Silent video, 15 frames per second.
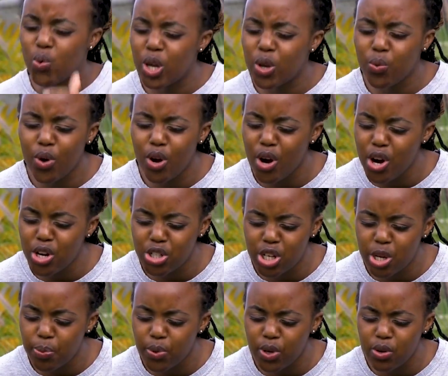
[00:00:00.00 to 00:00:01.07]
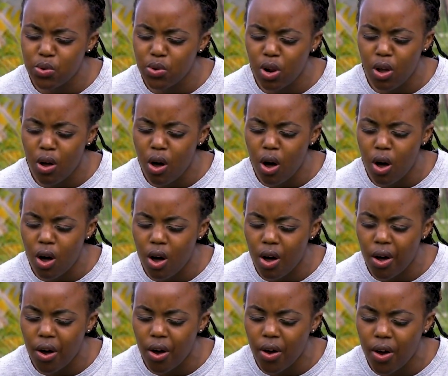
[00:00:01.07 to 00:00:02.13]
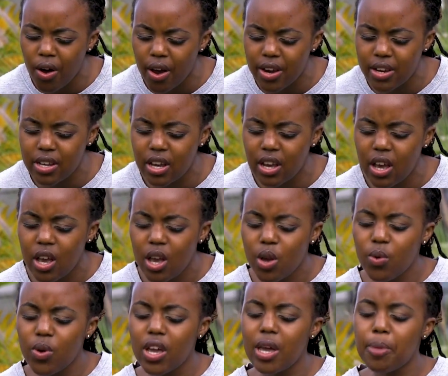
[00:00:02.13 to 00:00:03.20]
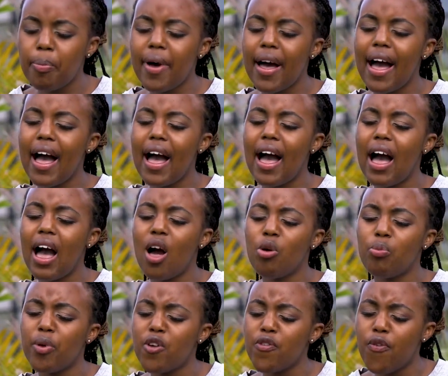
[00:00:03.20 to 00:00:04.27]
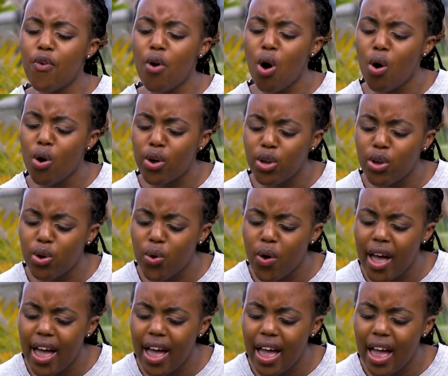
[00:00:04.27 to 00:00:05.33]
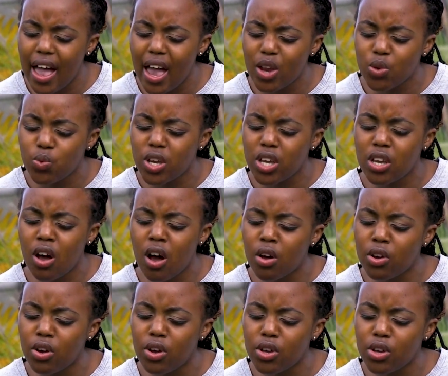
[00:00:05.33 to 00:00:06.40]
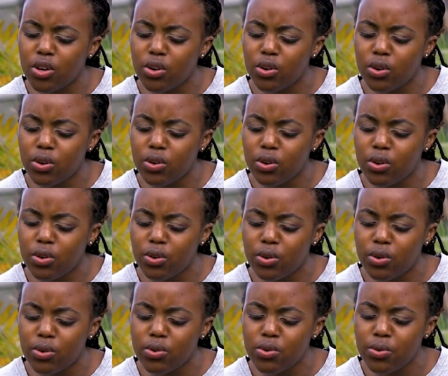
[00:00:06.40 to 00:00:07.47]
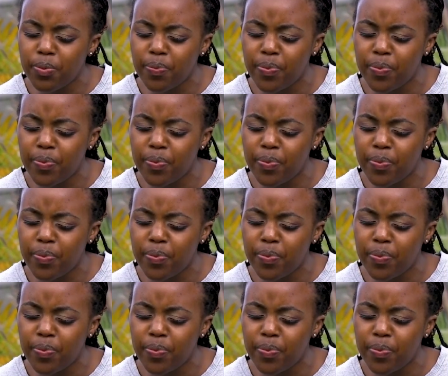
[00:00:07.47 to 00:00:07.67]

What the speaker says: We worship you, Lord. We bow before you and we honor you.